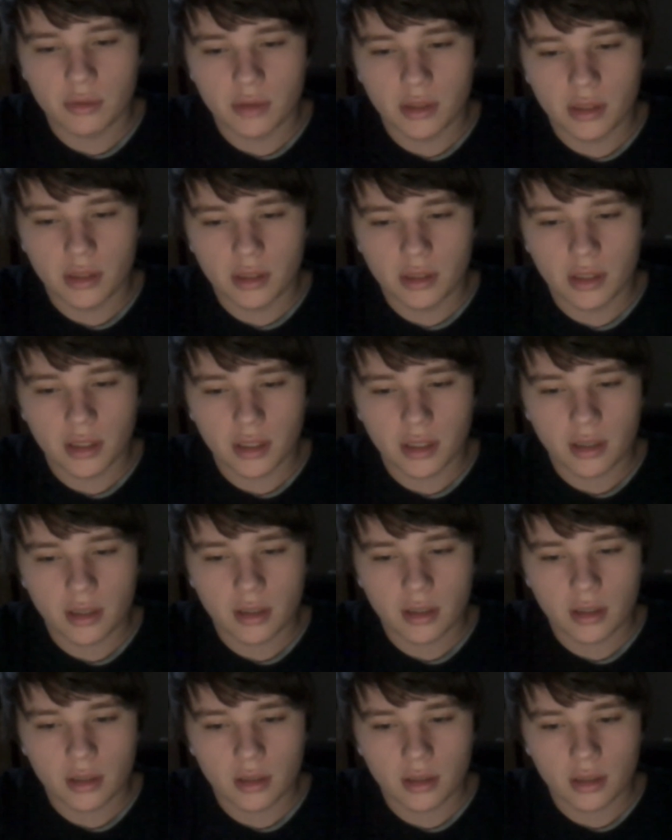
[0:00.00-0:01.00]
when, like,
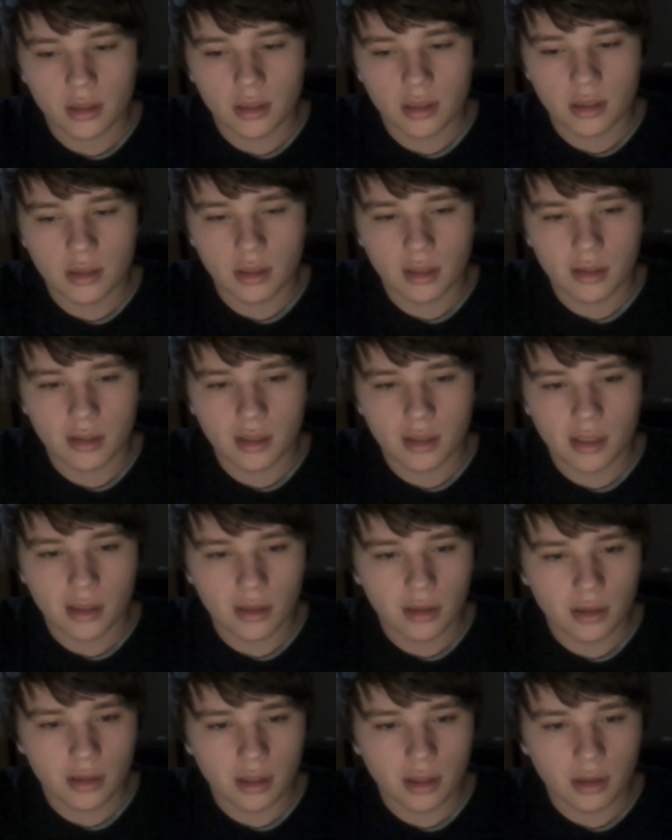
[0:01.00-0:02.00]
it's like the
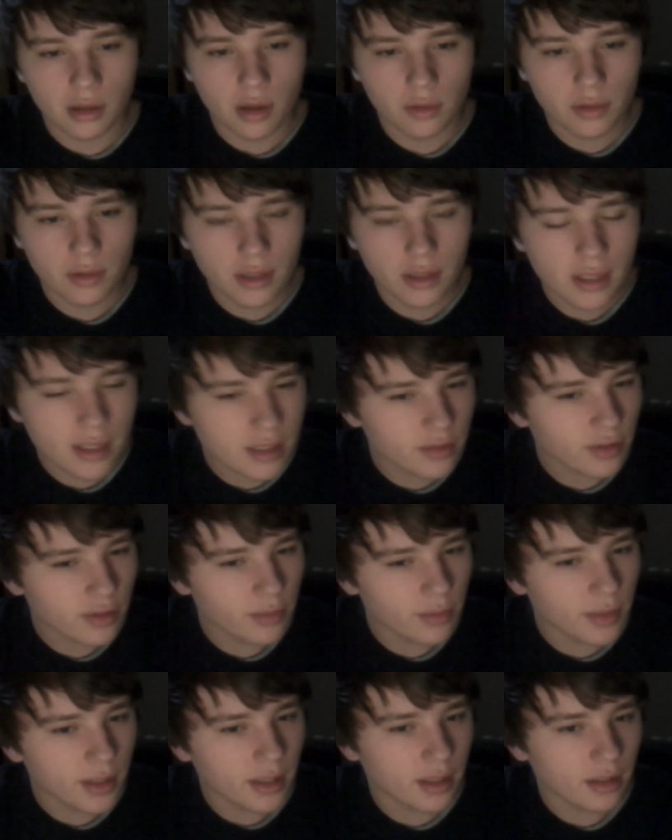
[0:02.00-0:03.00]
loneliest
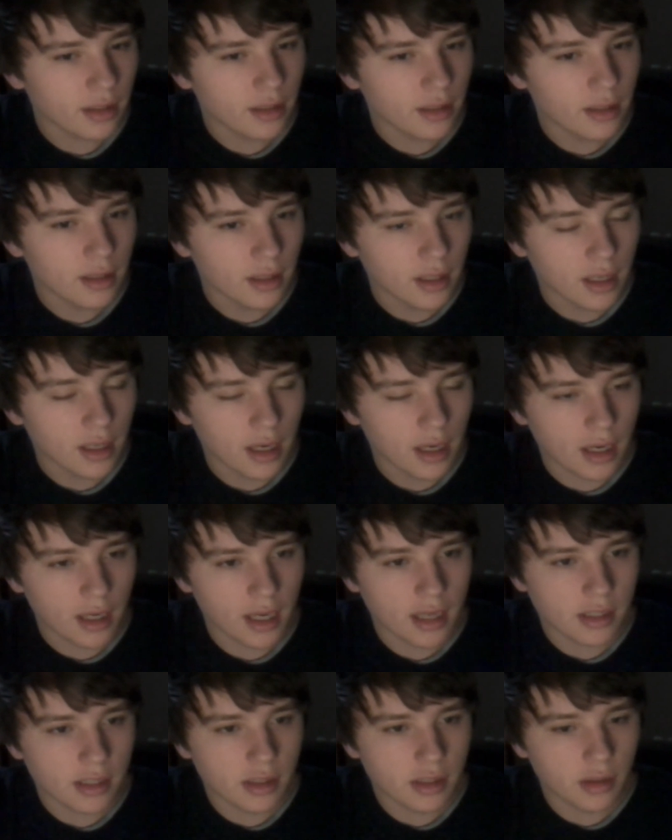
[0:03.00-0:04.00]
for me,
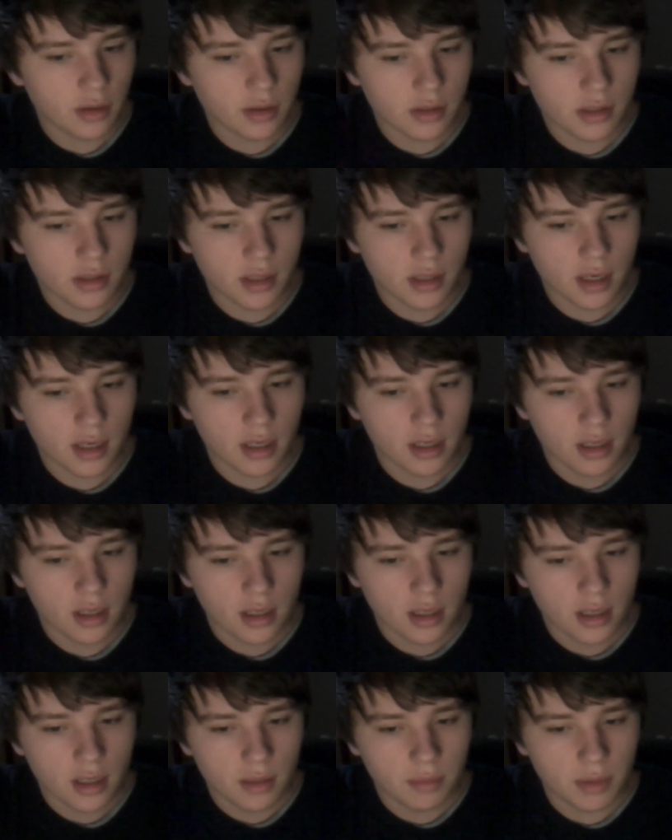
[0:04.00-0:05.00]
I guess you could say,
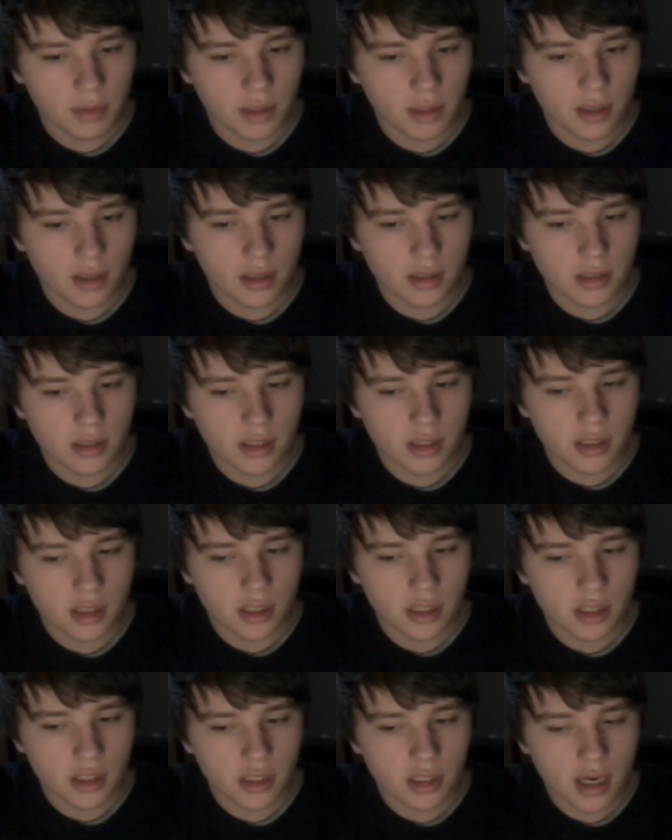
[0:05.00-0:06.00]
because it's
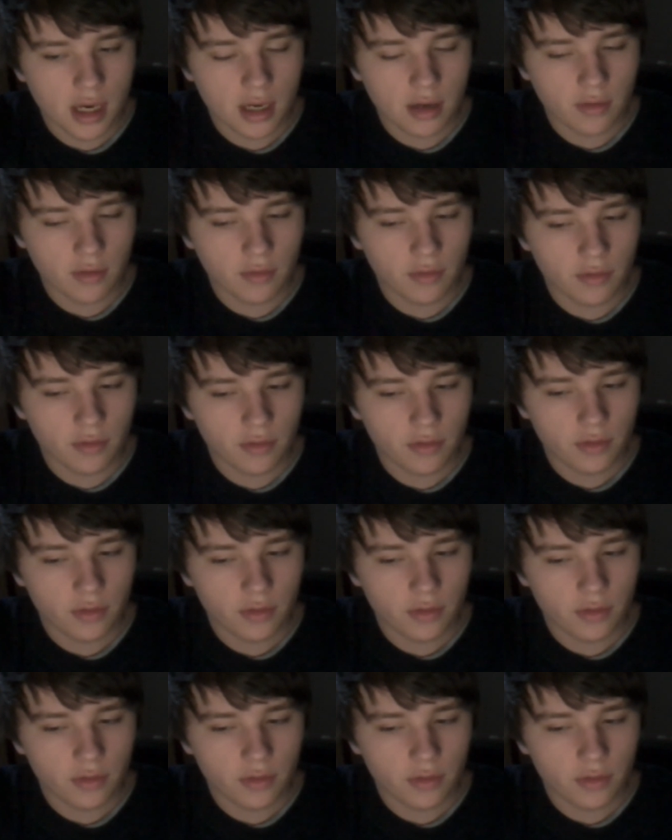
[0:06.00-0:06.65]
just kind of,